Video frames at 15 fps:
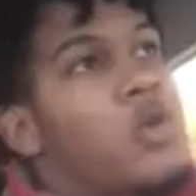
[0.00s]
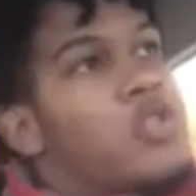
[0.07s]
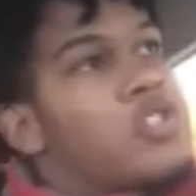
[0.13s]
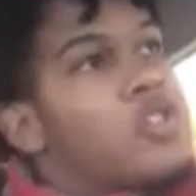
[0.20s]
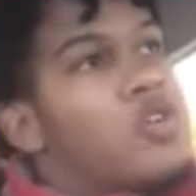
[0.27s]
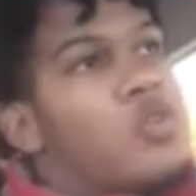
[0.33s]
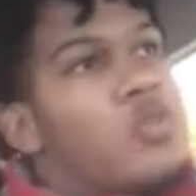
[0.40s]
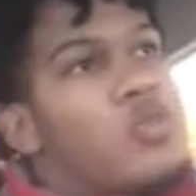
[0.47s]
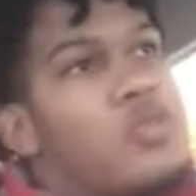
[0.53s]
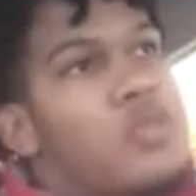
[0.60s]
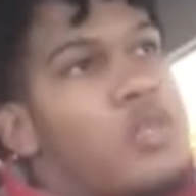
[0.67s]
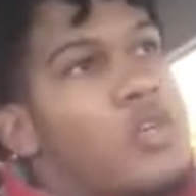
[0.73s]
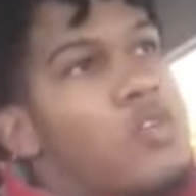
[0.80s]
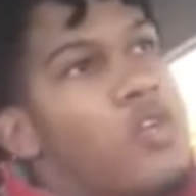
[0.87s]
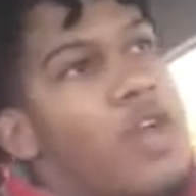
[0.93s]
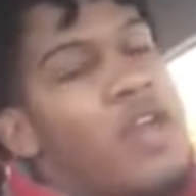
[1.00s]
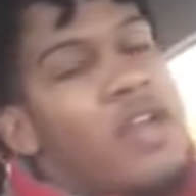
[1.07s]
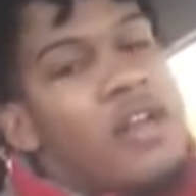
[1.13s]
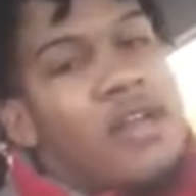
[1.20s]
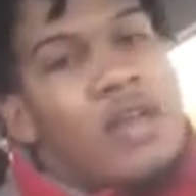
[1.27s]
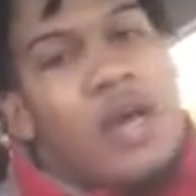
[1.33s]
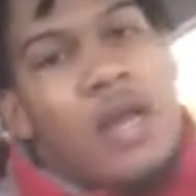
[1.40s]
So
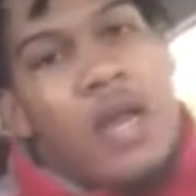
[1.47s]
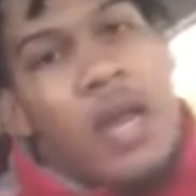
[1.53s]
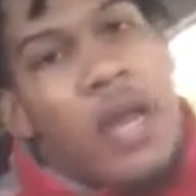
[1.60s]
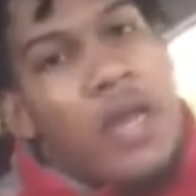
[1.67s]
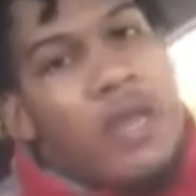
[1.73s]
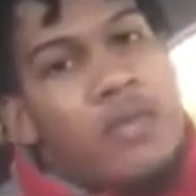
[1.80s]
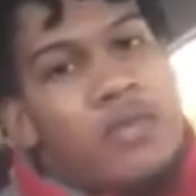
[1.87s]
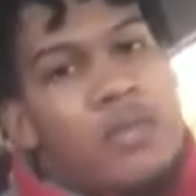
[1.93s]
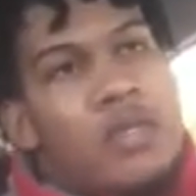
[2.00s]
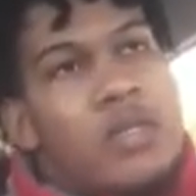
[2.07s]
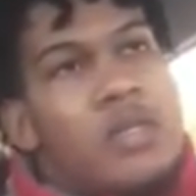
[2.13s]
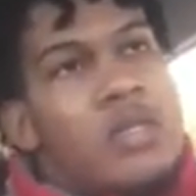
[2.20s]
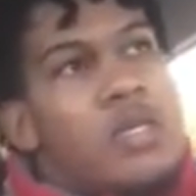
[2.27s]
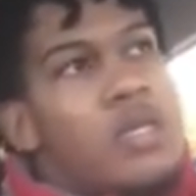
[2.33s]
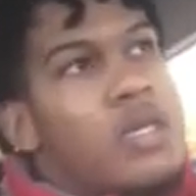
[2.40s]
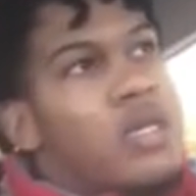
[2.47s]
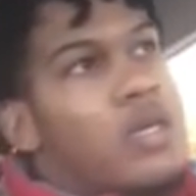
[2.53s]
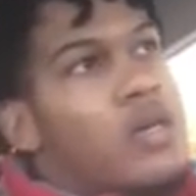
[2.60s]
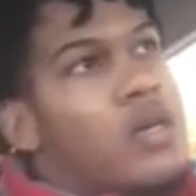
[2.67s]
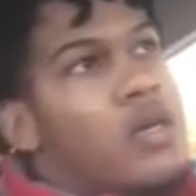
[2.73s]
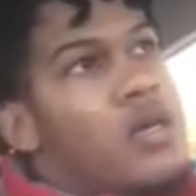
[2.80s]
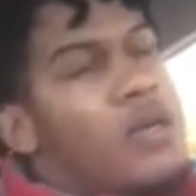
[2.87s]
created a lot of hype.
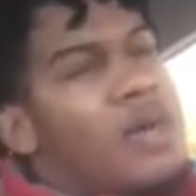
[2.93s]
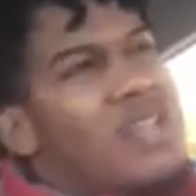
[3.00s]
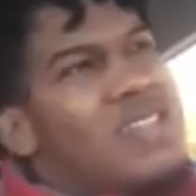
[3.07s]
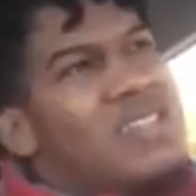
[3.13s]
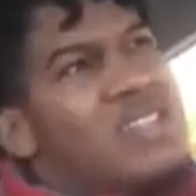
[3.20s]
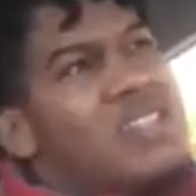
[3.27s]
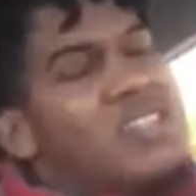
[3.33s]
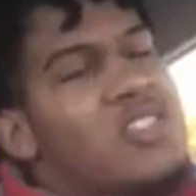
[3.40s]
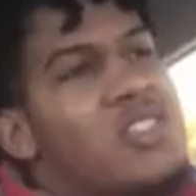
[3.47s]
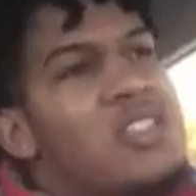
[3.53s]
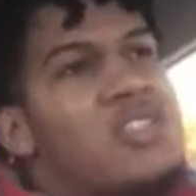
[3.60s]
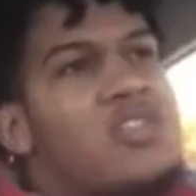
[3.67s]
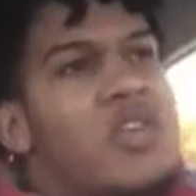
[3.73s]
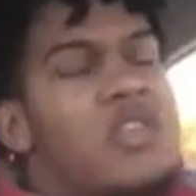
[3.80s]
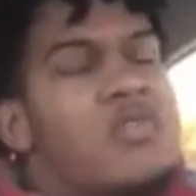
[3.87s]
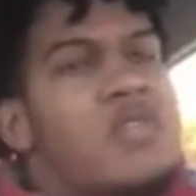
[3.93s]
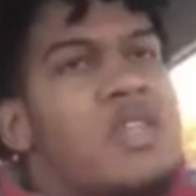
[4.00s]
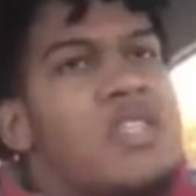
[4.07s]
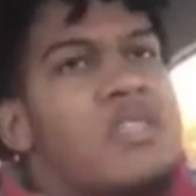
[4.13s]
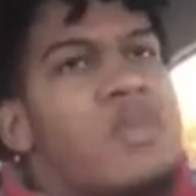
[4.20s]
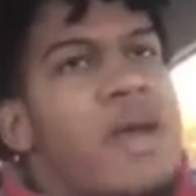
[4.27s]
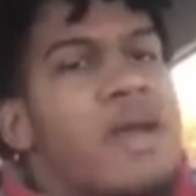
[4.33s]
I think these joints
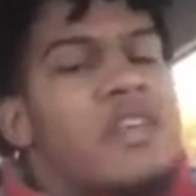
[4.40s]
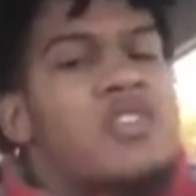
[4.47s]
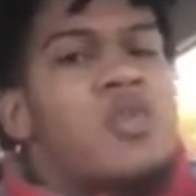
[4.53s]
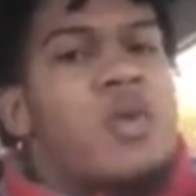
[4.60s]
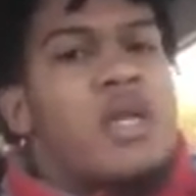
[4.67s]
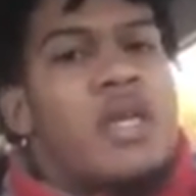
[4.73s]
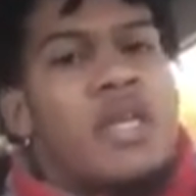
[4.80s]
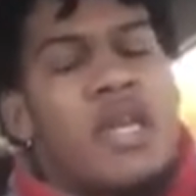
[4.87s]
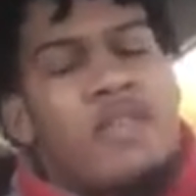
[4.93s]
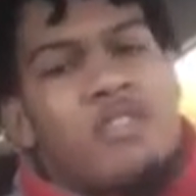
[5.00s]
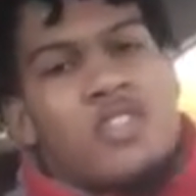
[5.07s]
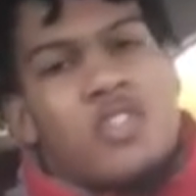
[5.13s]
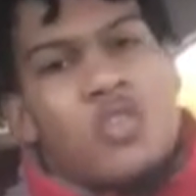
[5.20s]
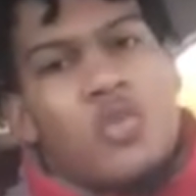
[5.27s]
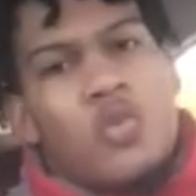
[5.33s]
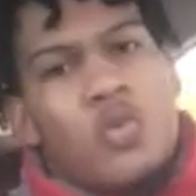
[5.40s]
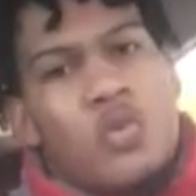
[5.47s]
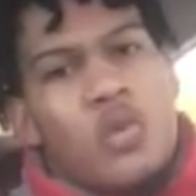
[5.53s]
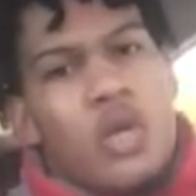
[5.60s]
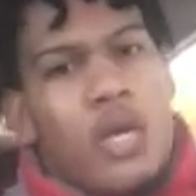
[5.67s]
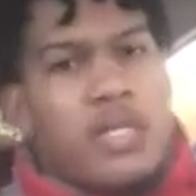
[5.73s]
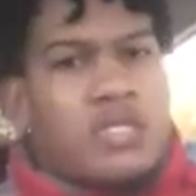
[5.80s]
released back in 2011 too.
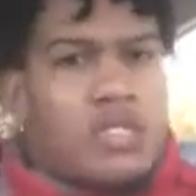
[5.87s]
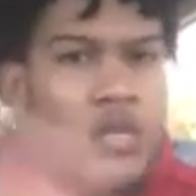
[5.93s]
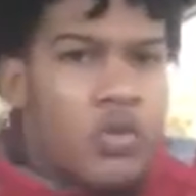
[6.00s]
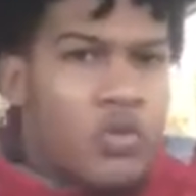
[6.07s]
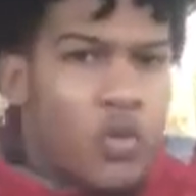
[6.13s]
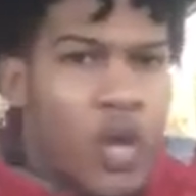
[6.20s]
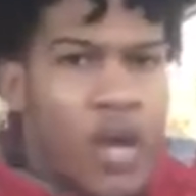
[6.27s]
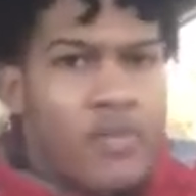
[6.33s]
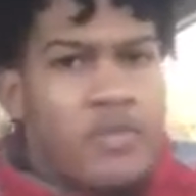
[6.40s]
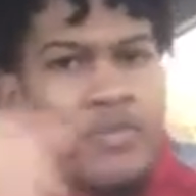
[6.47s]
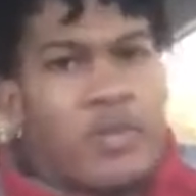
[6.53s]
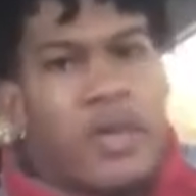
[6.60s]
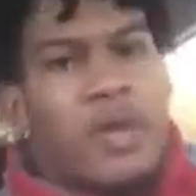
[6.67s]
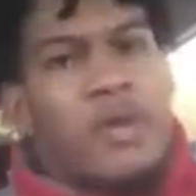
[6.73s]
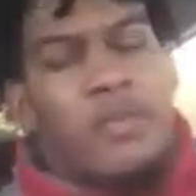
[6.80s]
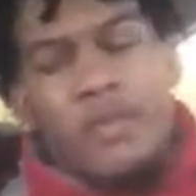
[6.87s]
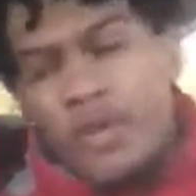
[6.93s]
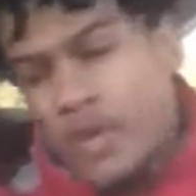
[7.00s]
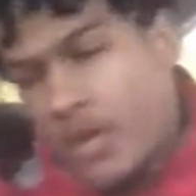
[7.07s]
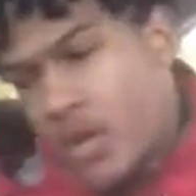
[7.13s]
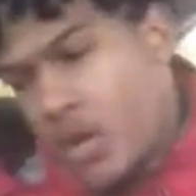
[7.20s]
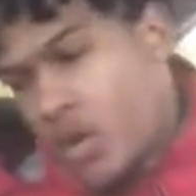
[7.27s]
I still do have a pair,
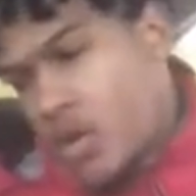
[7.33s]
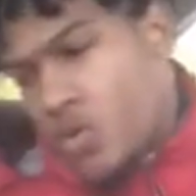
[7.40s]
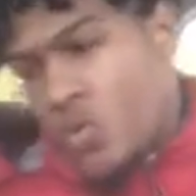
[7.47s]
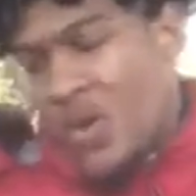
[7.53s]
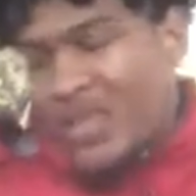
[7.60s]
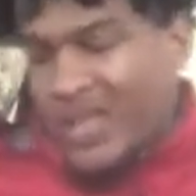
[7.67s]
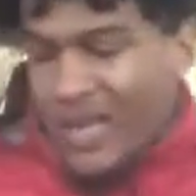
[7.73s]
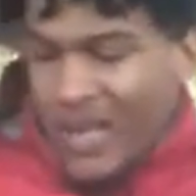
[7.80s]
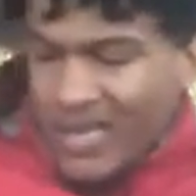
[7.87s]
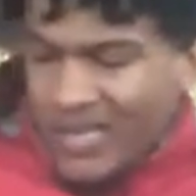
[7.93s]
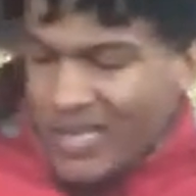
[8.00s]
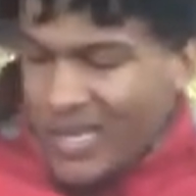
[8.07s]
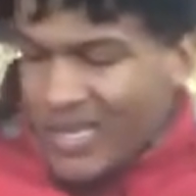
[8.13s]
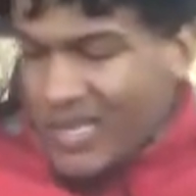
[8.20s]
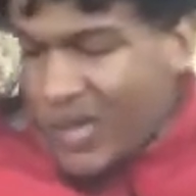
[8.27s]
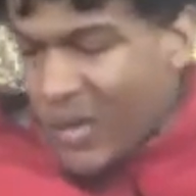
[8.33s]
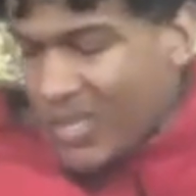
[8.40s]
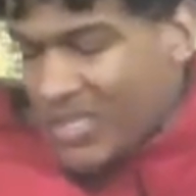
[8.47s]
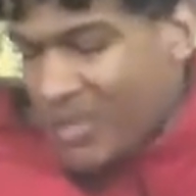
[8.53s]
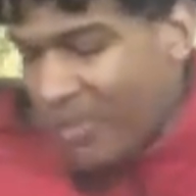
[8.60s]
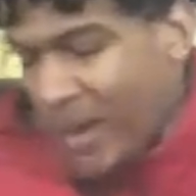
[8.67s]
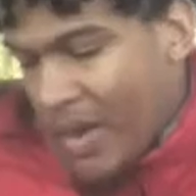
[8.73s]
but one thing I did
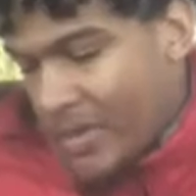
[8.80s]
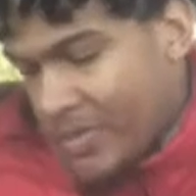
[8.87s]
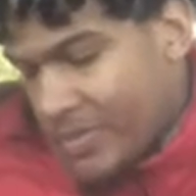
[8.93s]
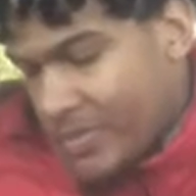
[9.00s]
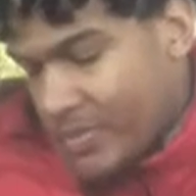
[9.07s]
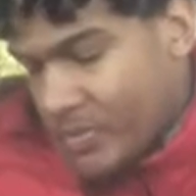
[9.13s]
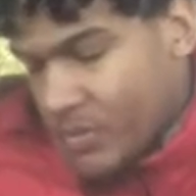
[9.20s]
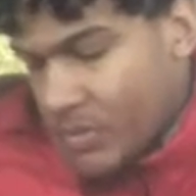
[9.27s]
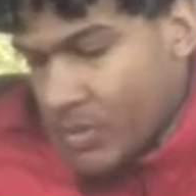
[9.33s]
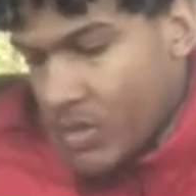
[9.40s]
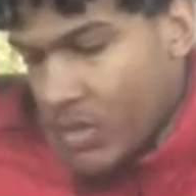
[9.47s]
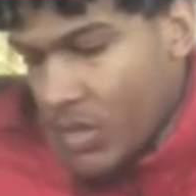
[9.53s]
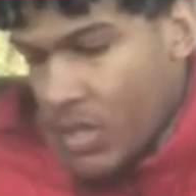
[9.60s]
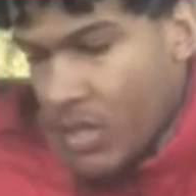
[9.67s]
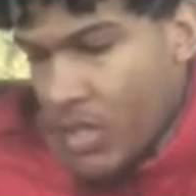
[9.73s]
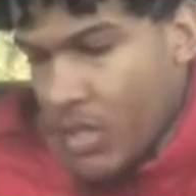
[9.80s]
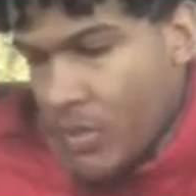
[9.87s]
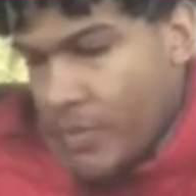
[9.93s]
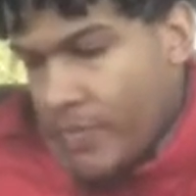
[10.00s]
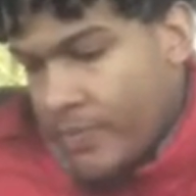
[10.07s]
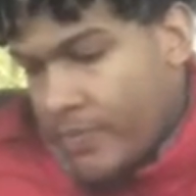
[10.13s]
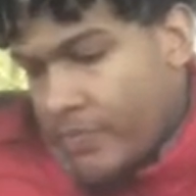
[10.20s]
notice about them
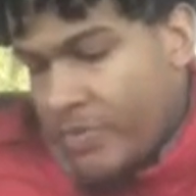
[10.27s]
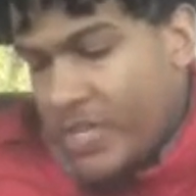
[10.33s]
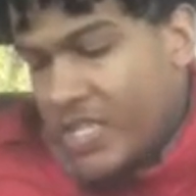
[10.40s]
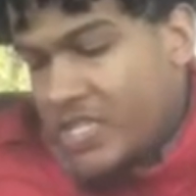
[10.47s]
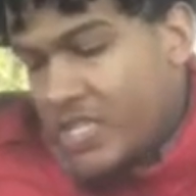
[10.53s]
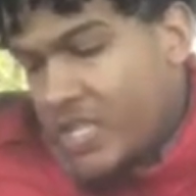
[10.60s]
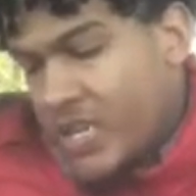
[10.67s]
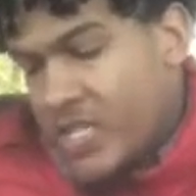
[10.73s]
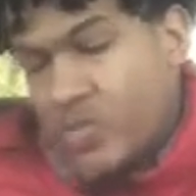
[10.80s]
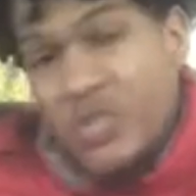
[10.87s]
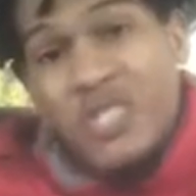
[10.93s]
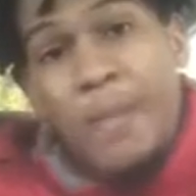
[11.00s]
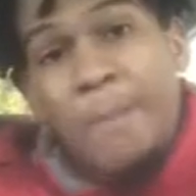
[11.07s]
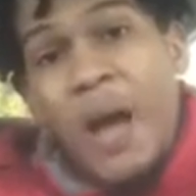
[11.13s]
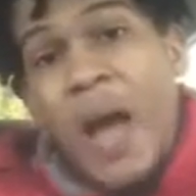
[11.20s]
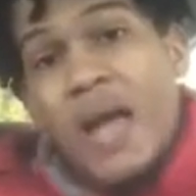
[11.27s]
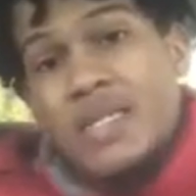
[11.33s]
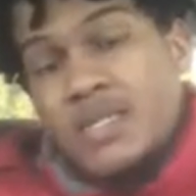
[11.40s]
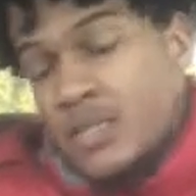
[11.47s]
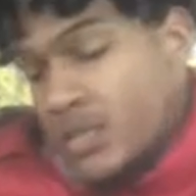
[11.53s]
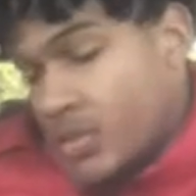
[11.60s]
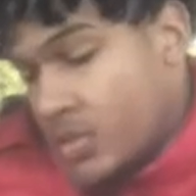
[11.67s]
for this year's was the
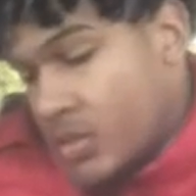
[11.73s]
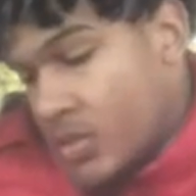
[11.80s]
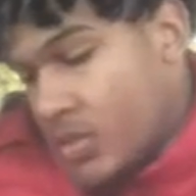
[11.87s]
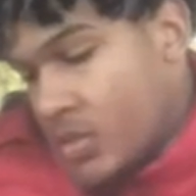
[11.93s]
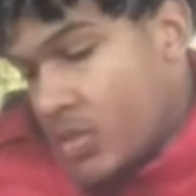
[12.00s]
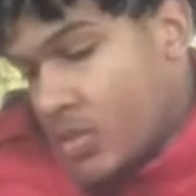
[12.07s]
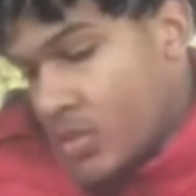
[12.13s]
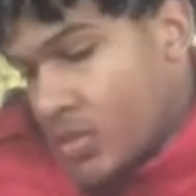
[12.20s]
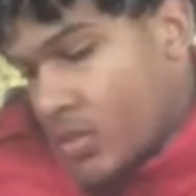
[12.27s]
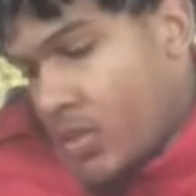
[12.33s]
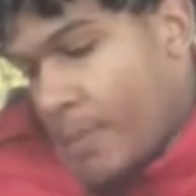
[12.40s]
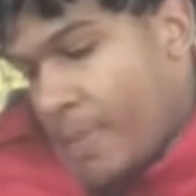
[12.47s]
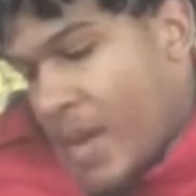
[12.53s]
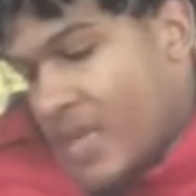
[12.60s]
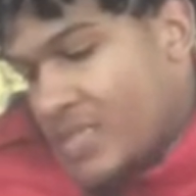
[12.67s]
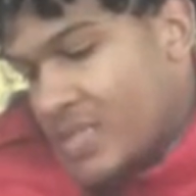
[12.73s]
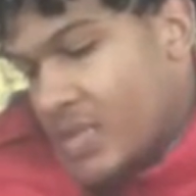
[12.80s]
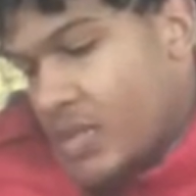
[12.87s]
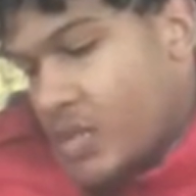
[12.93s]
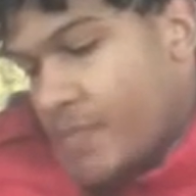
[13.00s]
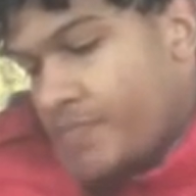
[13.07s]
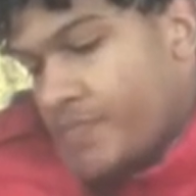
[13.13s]
box. The box
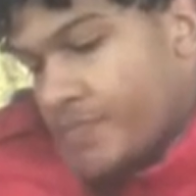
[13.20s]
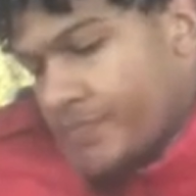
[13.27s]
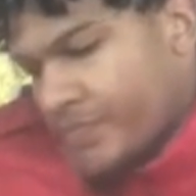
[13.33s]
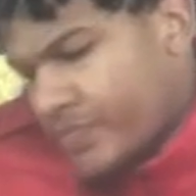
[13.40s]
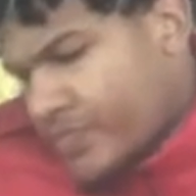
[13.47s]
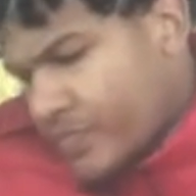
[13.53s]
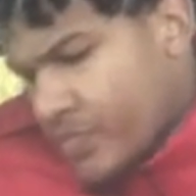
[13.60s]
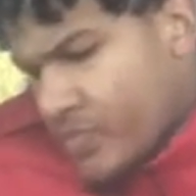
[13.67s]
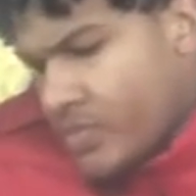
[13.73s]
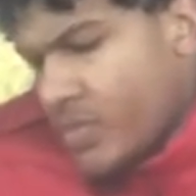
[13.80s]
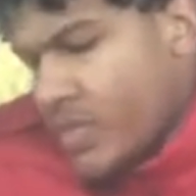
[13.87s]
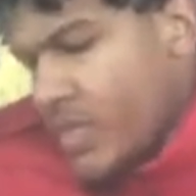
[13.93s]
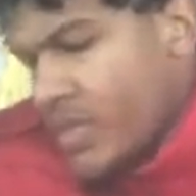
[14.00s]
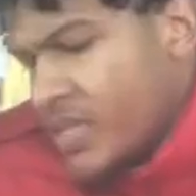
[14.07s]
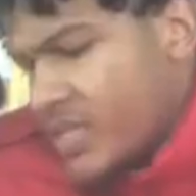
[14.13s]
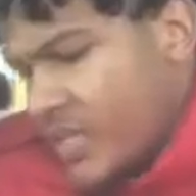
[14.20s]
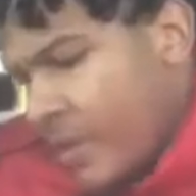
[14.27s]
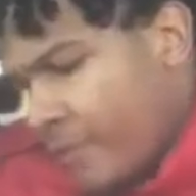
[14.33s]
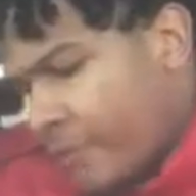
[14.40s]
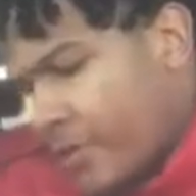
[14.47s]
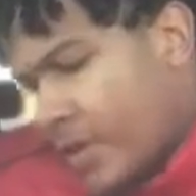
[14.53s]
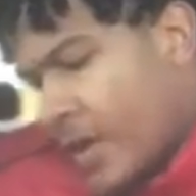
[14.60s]
is
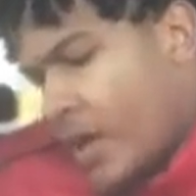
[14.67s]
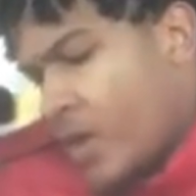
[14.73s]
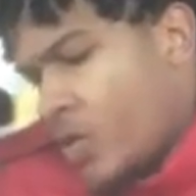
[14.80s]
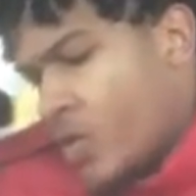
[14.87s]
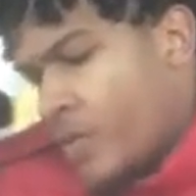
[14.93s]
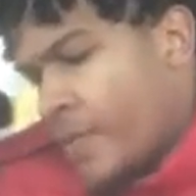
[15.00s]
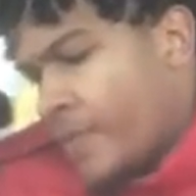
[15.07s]
different now.